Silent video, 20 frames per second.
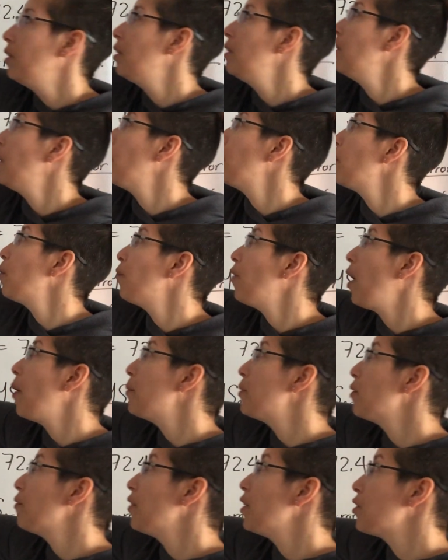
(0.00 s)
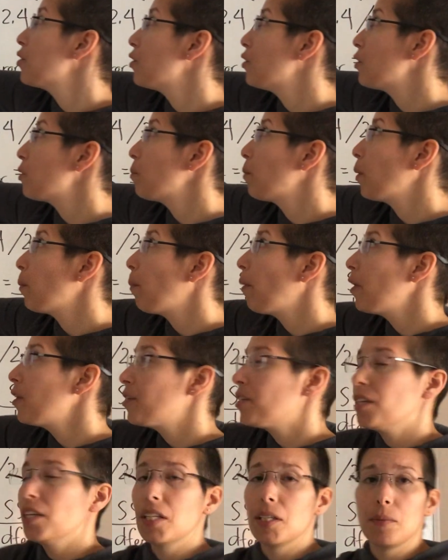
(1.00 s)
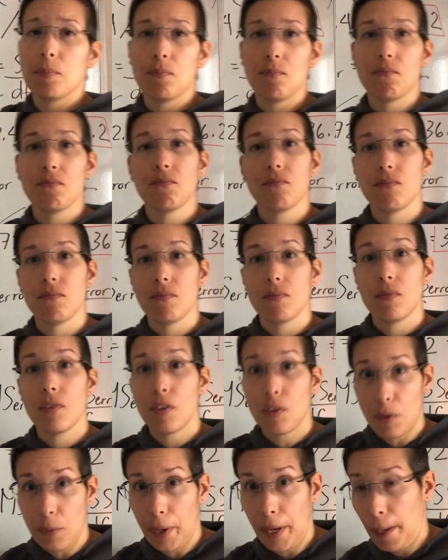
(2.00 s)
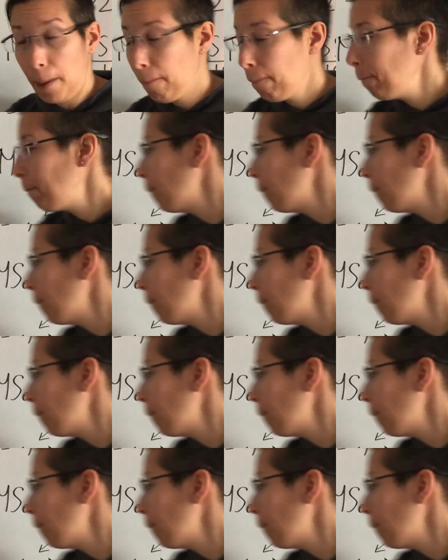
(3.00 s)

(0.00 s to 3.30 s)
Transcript: number of observations per person, 3.